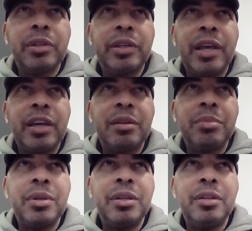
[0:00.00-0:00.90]

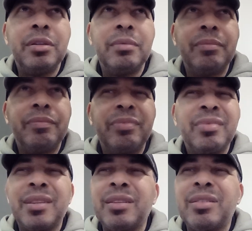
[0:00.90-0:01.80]
Academy.
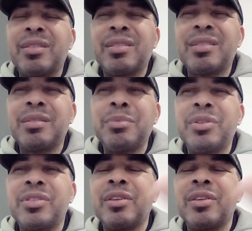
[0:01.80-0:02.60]
Some of this stuff